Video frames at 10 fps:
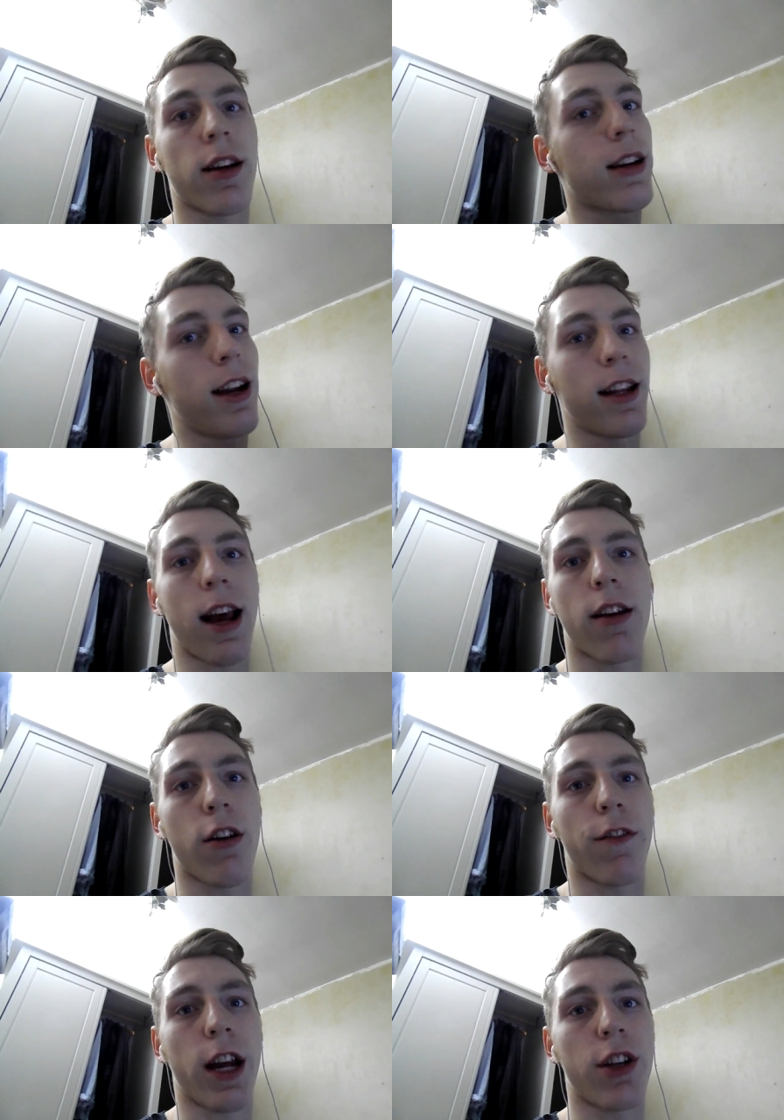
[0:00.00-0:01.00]
Click that
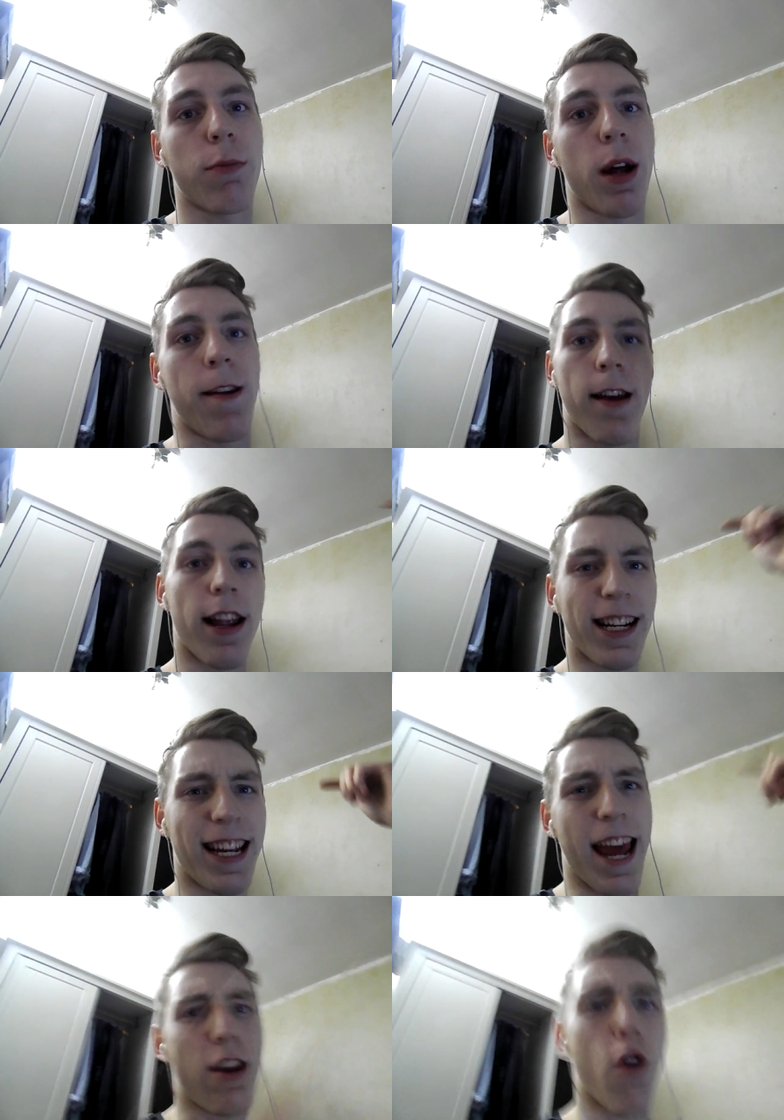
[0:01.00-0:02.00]
notification button.
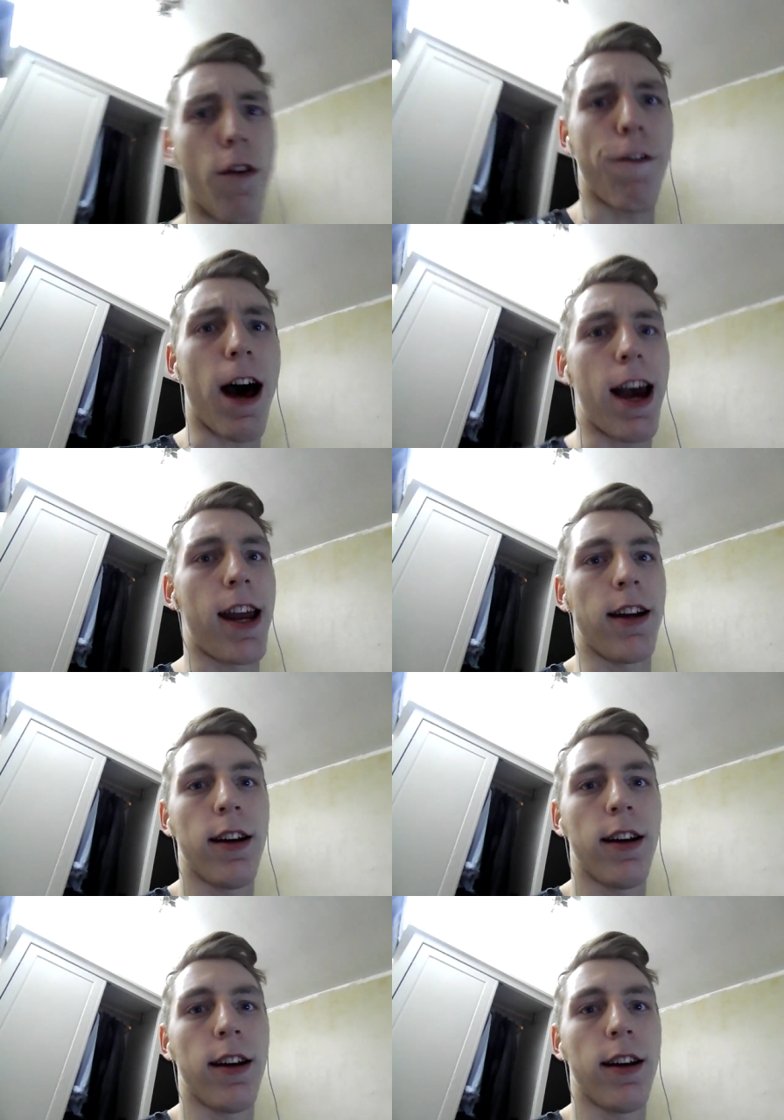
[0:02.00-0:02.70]
Get notified.